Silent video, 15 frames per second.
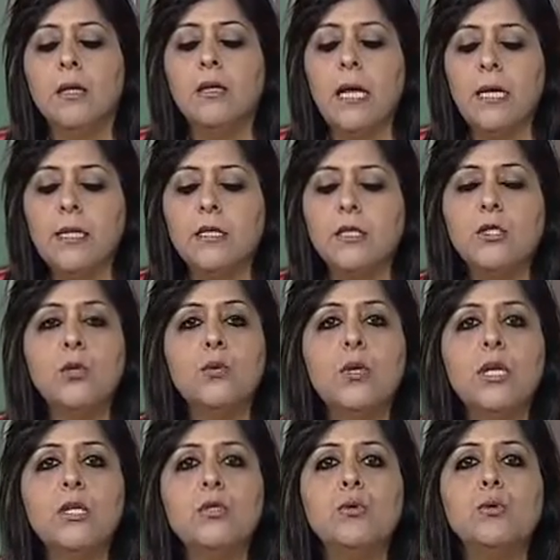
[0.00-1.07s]
That is, you
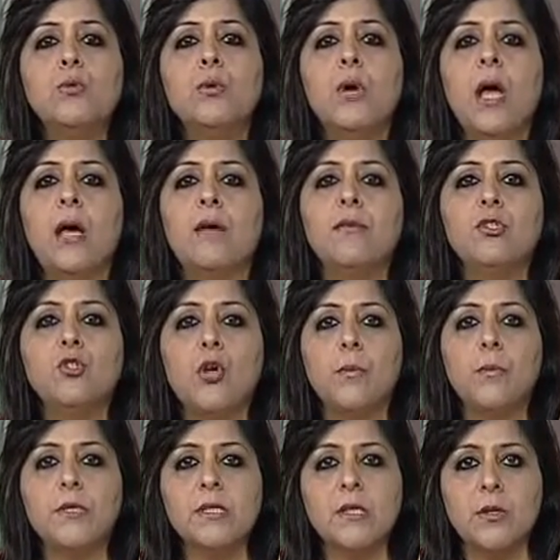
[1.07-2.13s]
need to have a
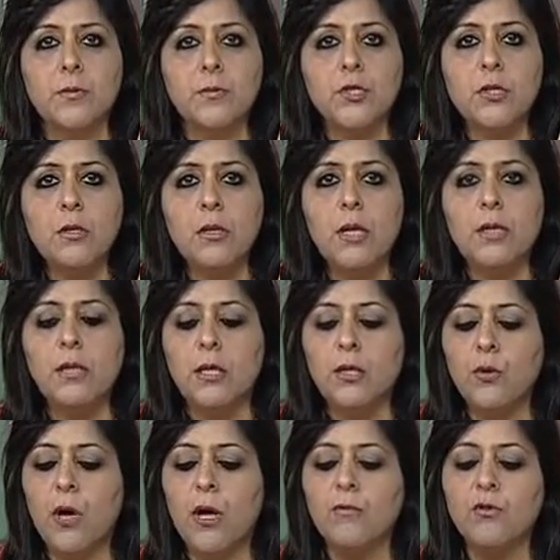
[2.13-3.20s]
job description and then
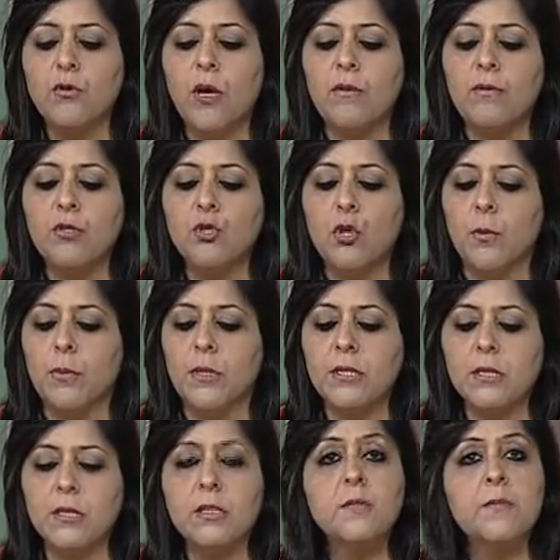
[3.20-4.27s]
you have to have a job
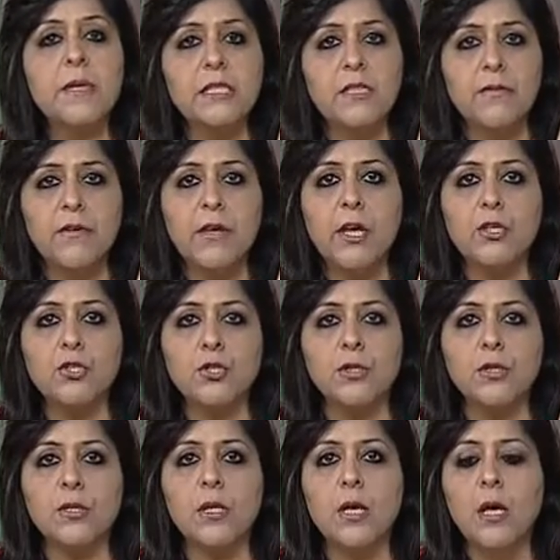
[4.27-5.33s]

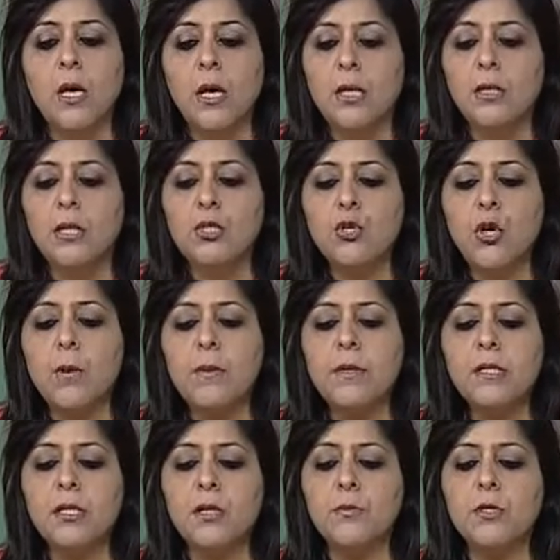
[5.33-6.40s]
specifications. The job
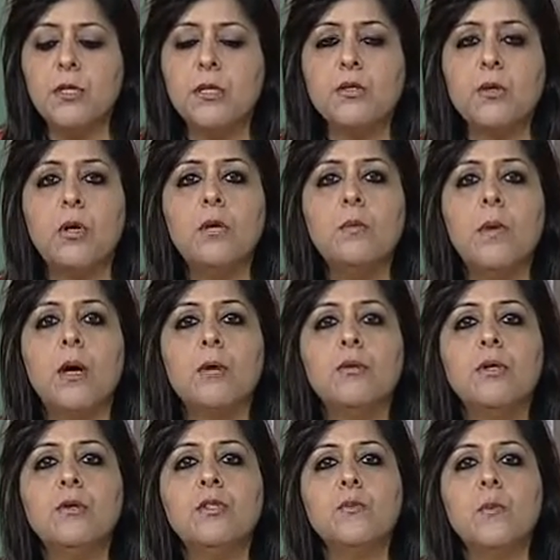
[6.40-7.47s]
description is all about
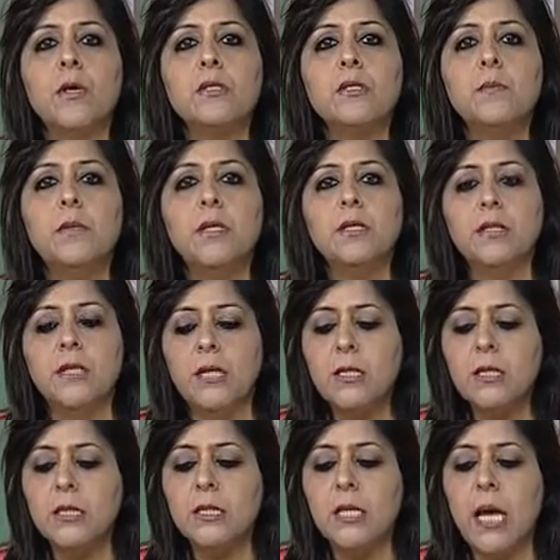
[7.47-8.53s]
the
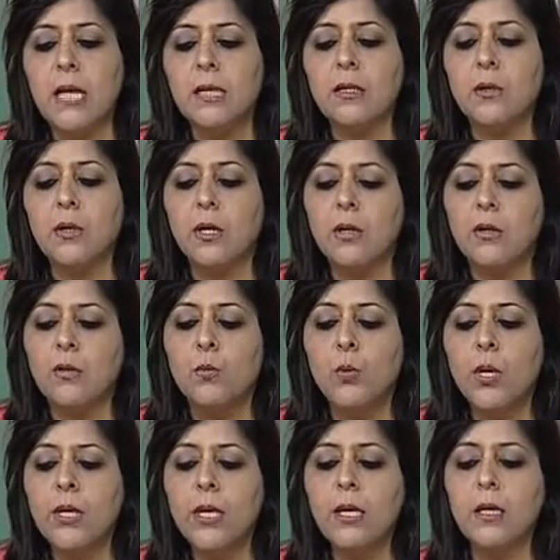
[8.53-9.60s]
responsibilities and the
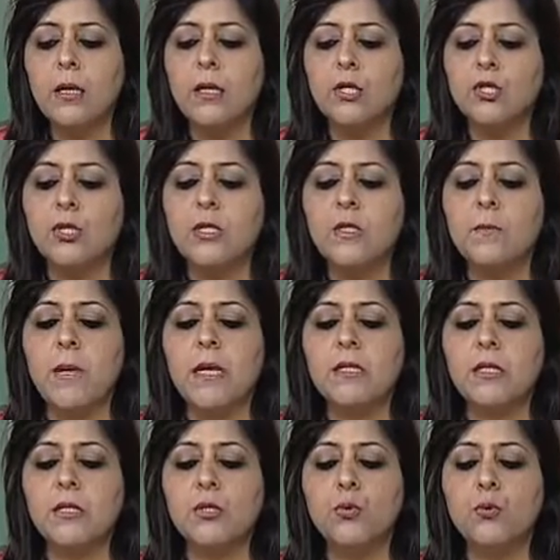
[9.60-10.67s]
working conditions plus
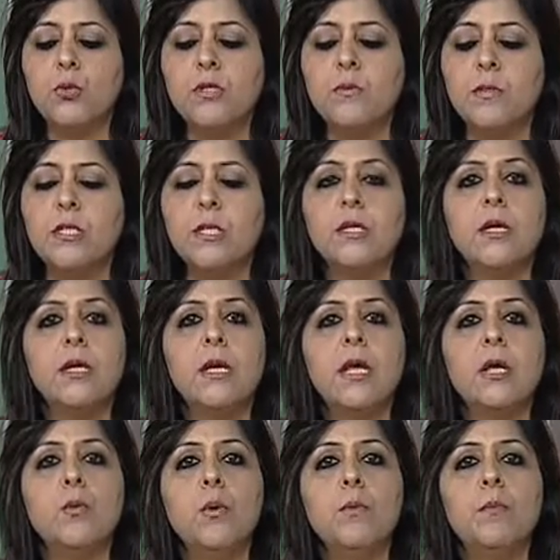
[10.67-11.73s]
the tools, material,
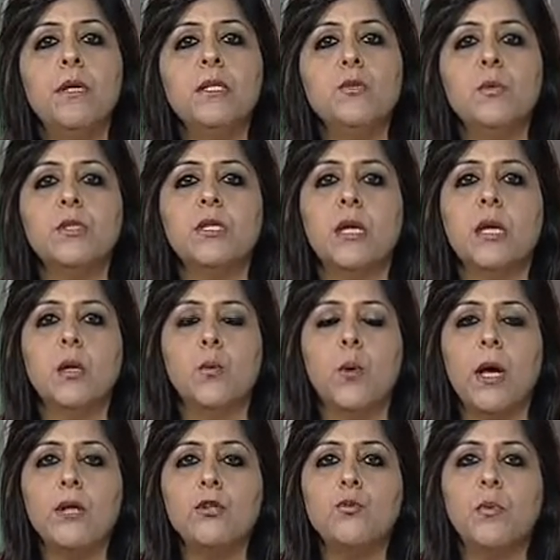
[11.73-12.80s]
equipments which are
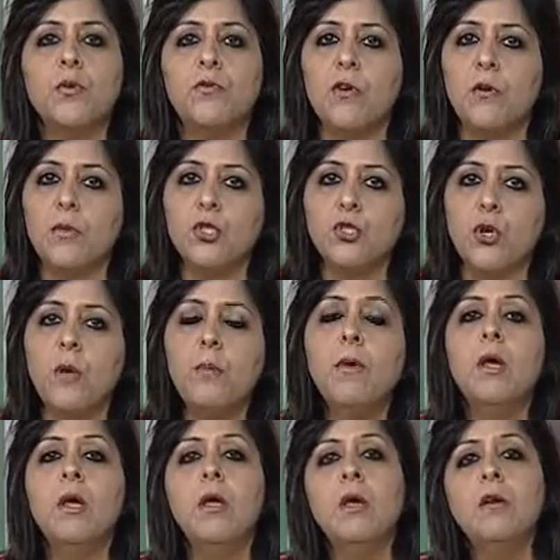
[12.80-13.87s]
required to perform a job,
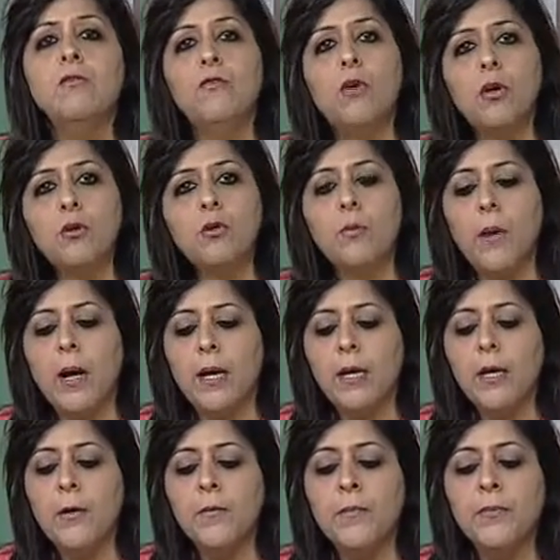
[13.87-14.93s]
followed
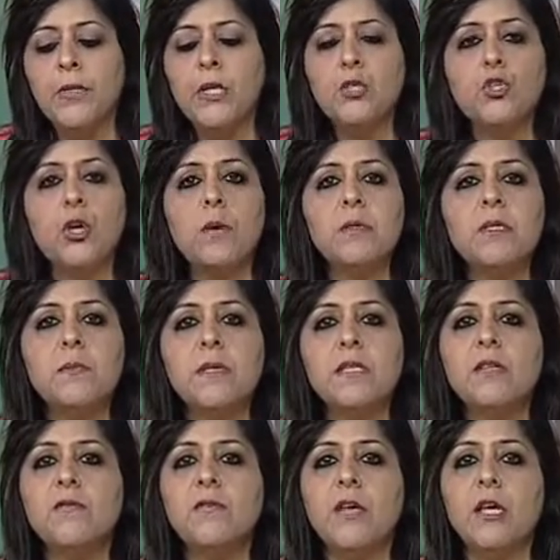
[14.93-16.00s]
by the job
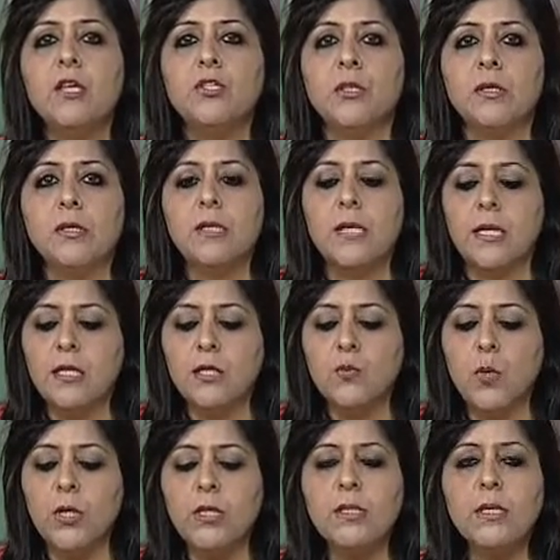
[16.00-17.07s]
specifications that is,
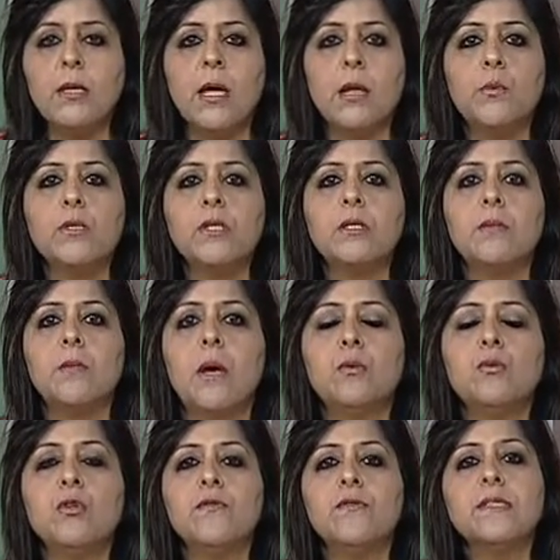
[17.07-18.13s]
what is the requisite
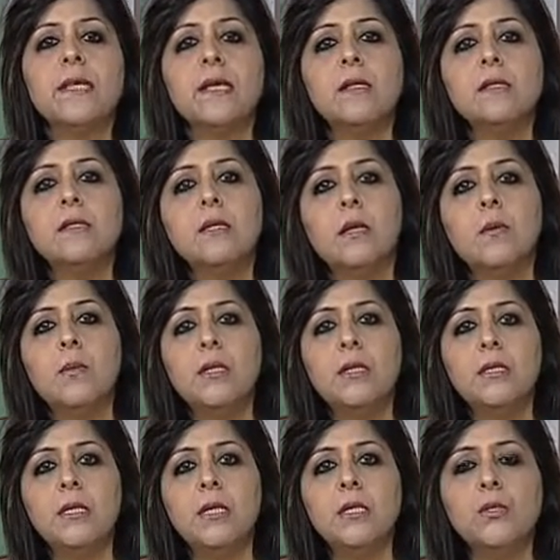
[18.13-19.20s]
amount of skills,
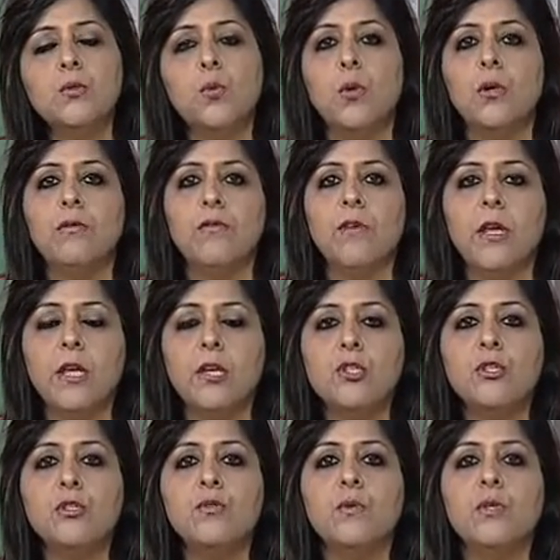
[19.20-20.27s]
abilities,
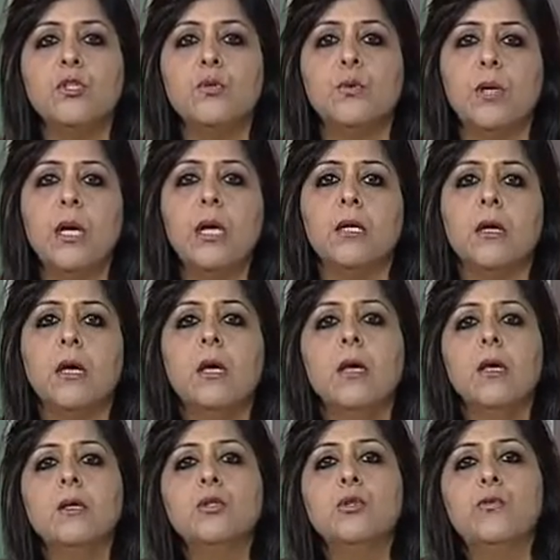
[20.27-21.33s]
qualifications which you need
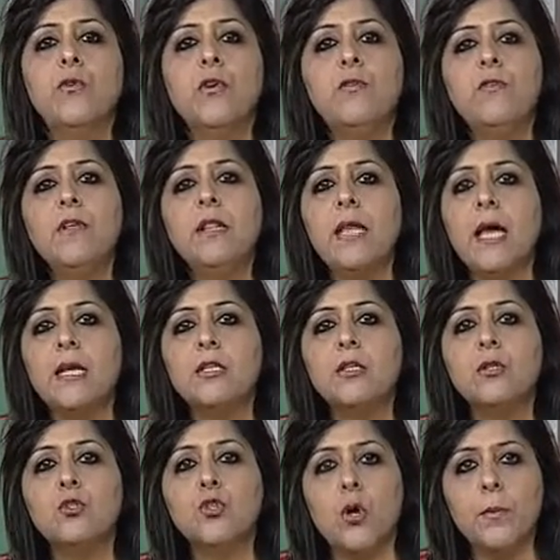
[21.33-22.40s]
to fulfill that
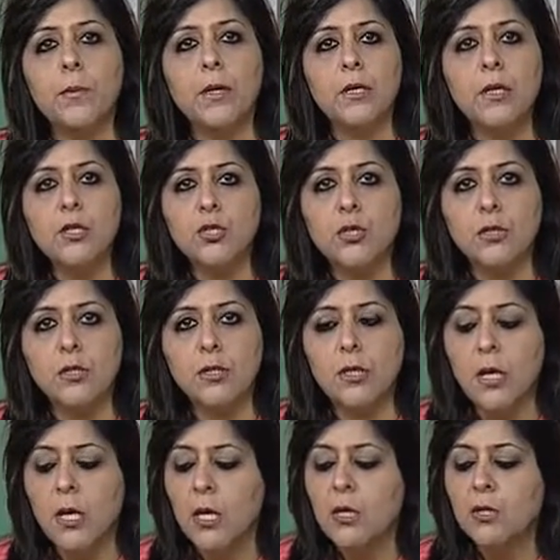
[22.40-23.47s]
job conditions.
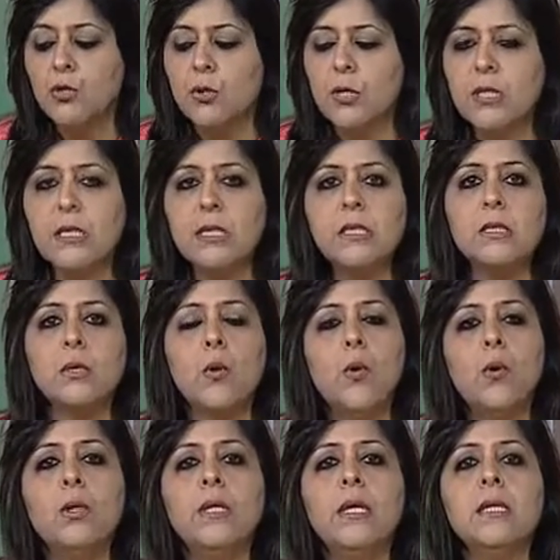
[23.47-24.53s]
So, this is
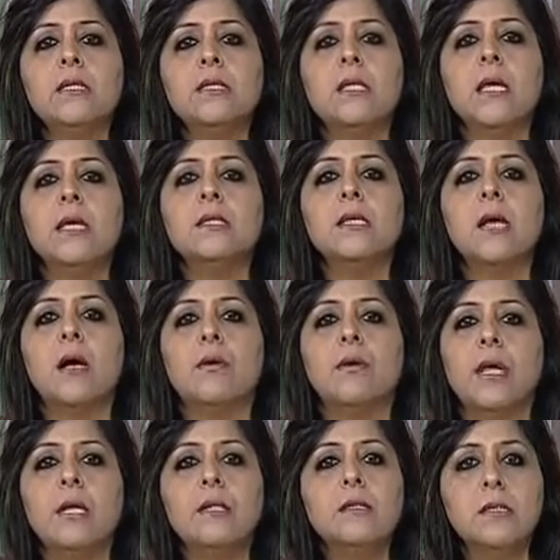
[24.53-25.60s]
all these things are
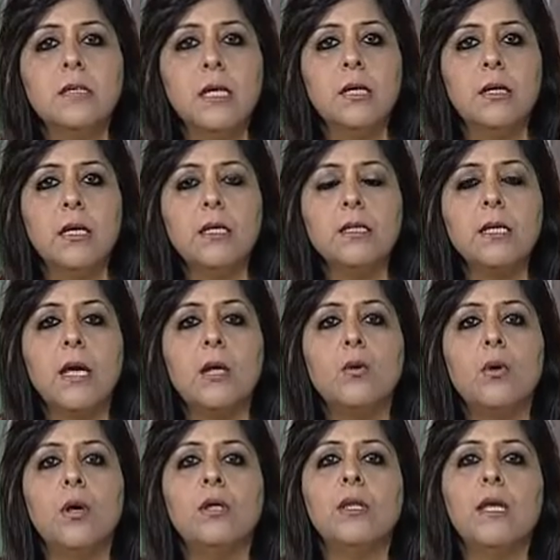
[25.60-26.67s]
in series
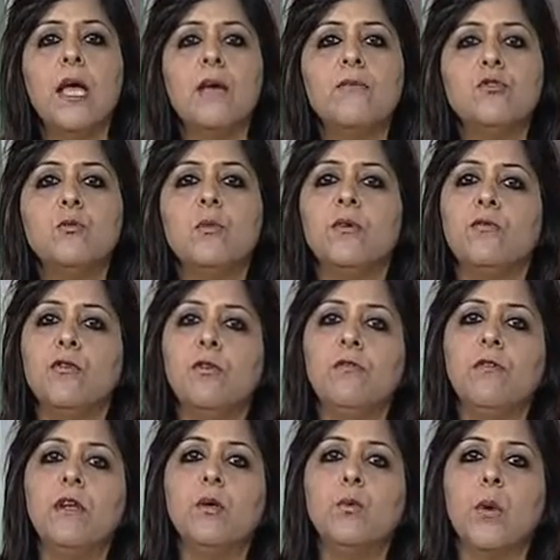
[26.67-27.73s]
and they have to be
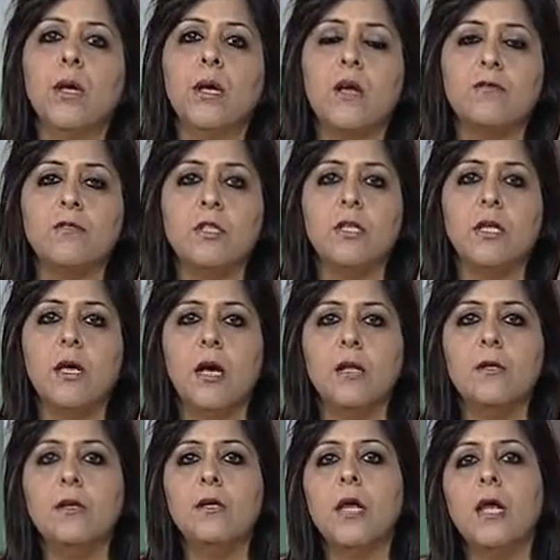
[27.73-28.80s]
fulfilled one after the
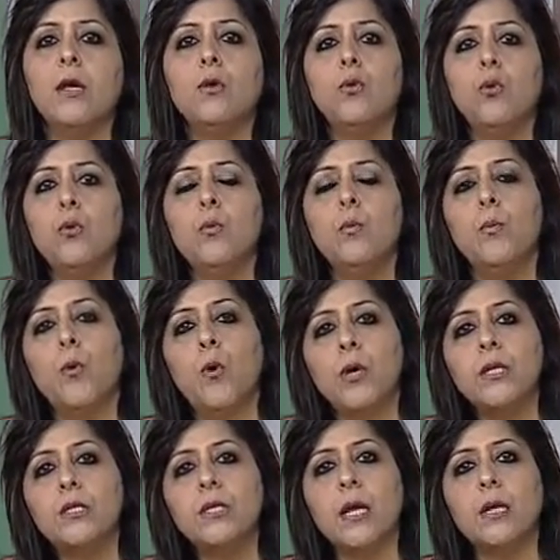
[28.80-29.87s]
other, and no
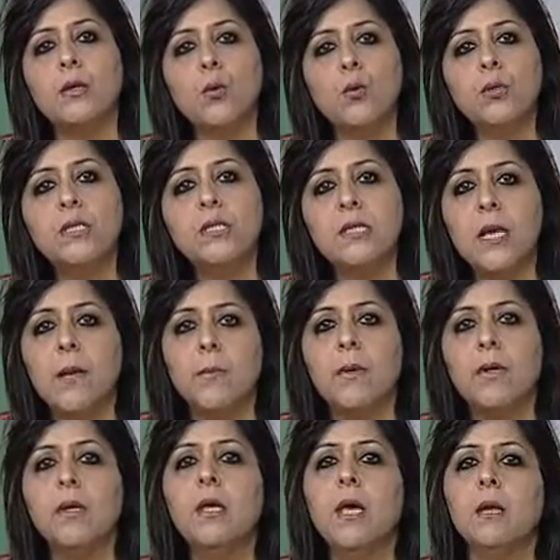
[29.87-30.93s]
point and no step
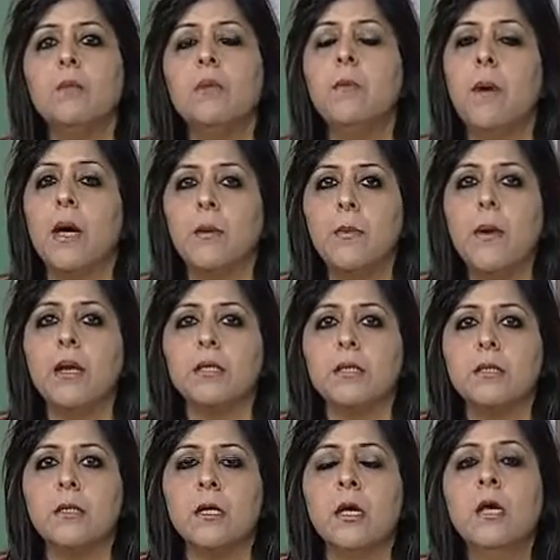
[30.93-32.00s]
can be
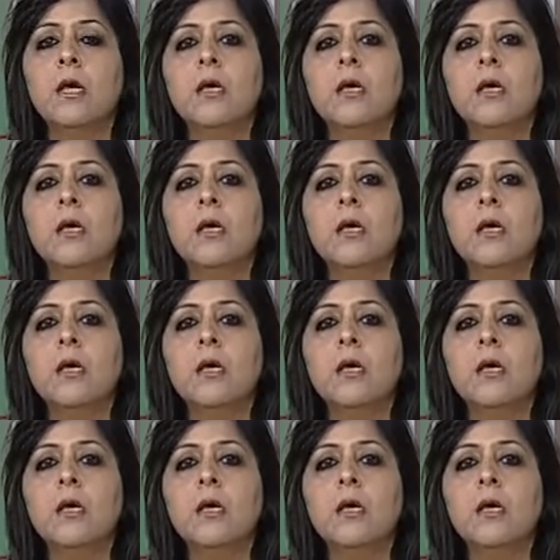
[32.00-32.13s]
bypassed.